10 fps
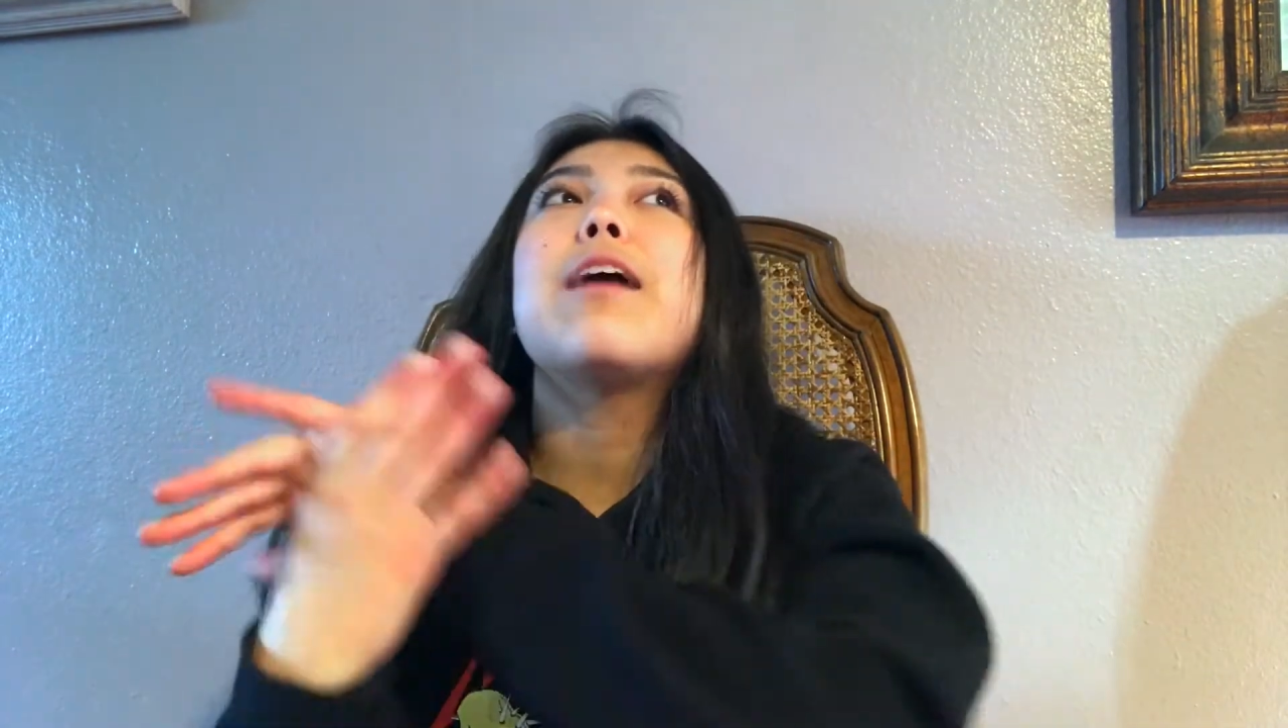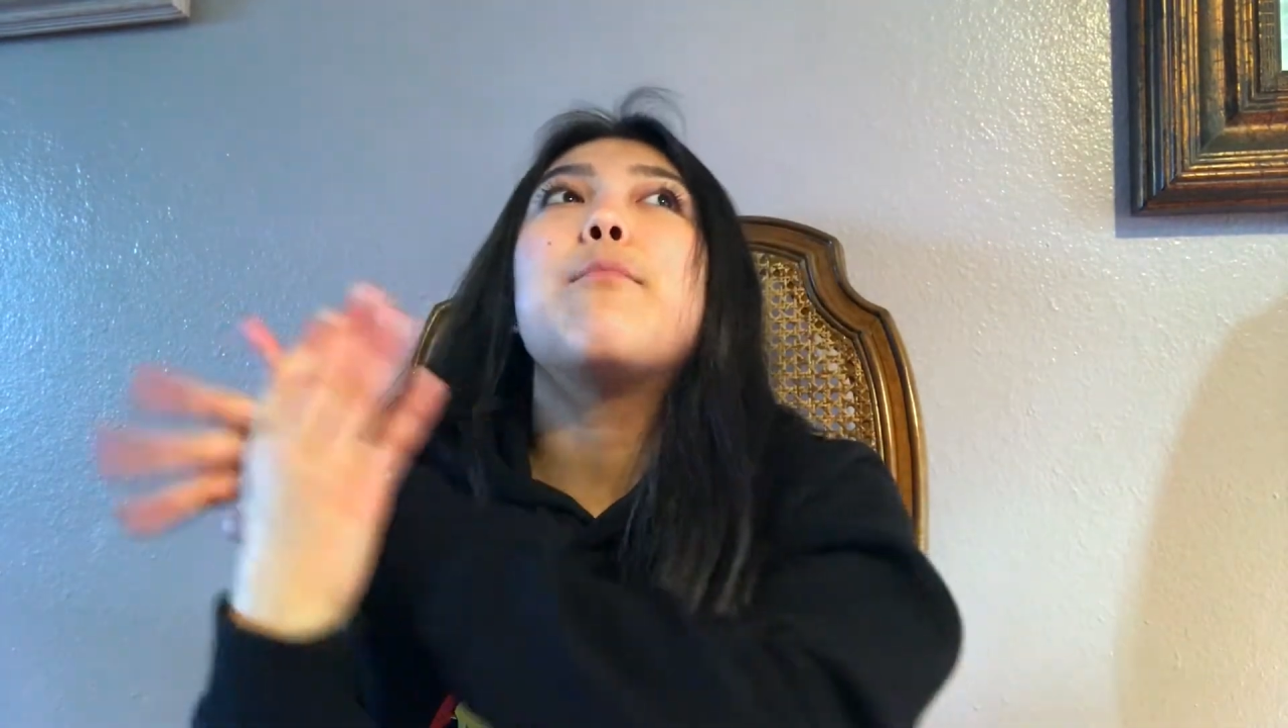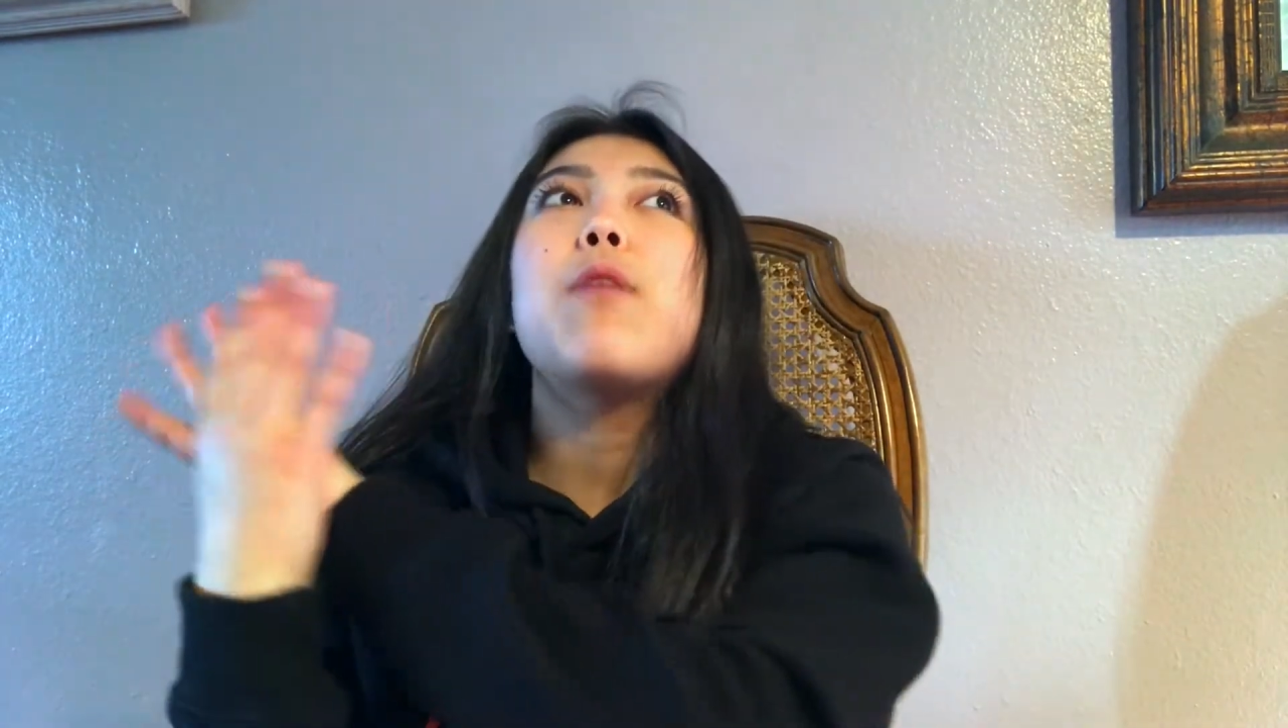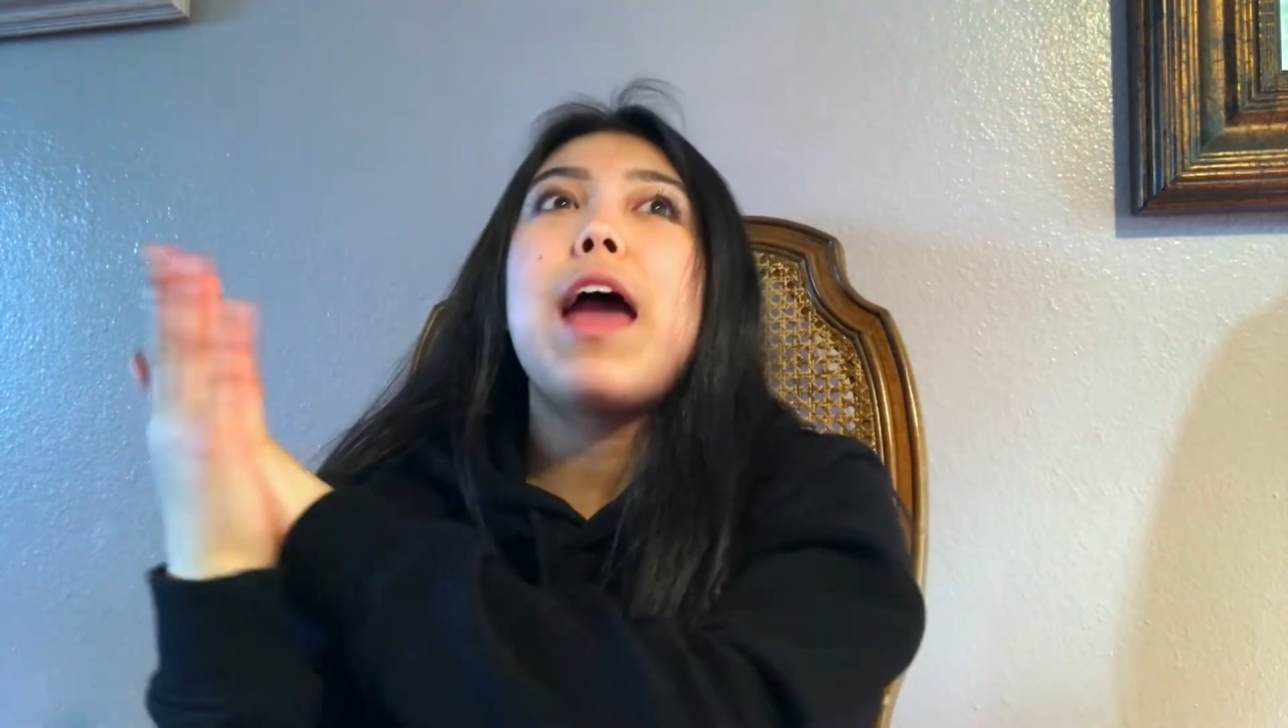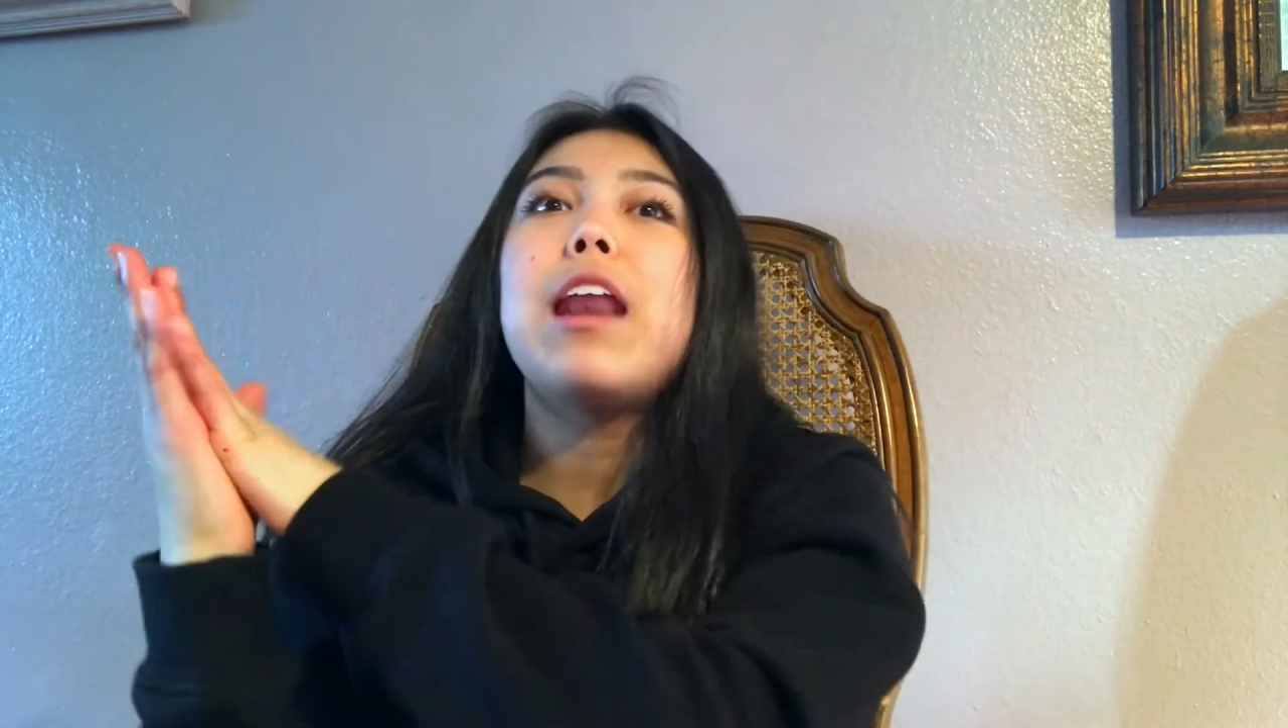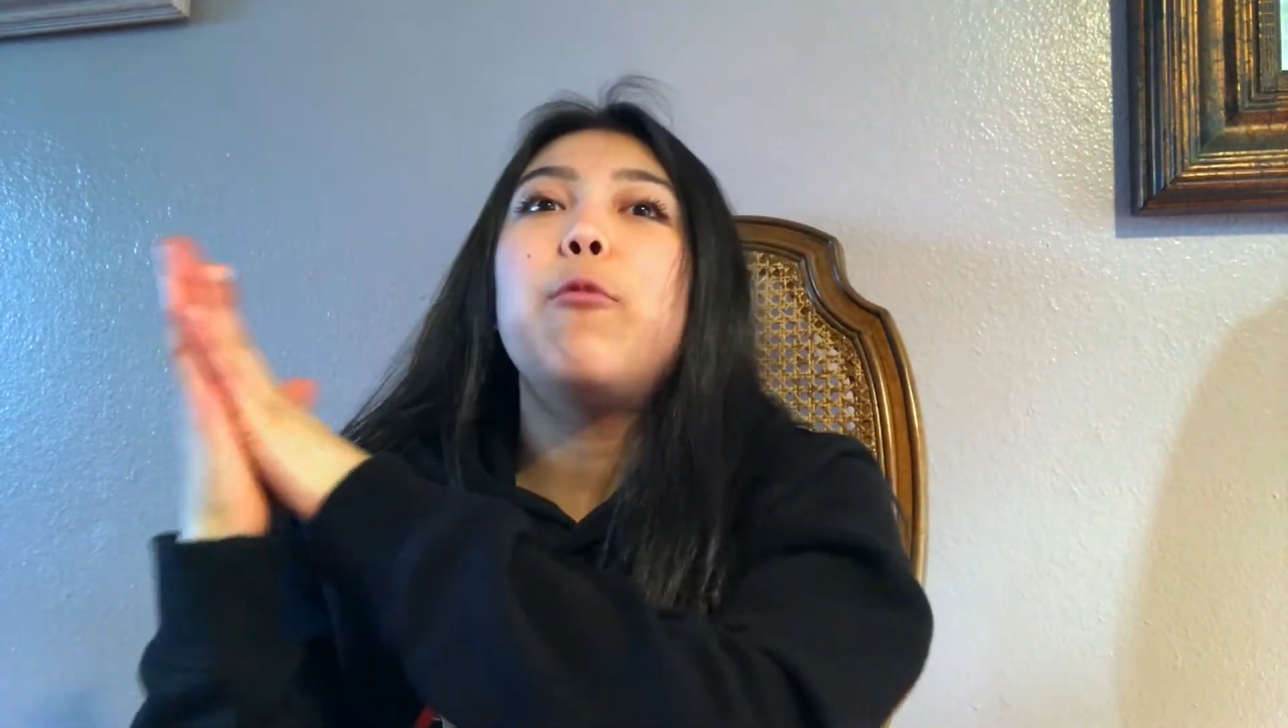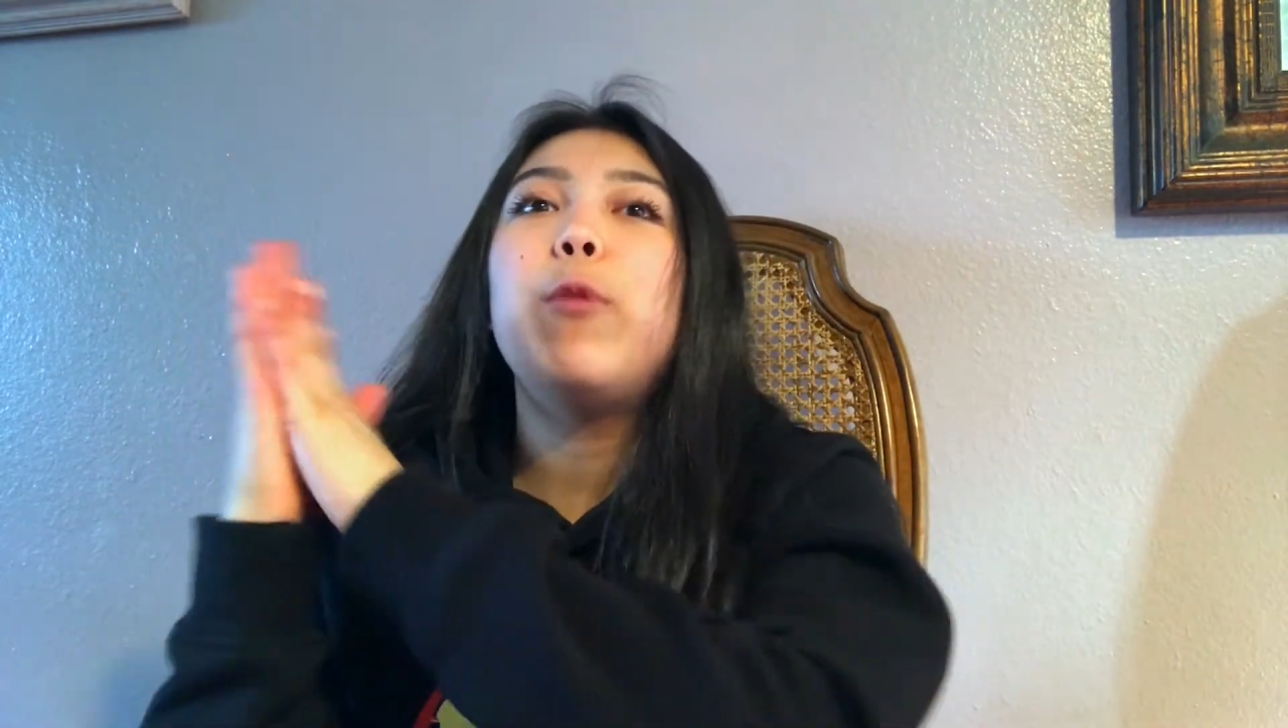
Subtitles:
bread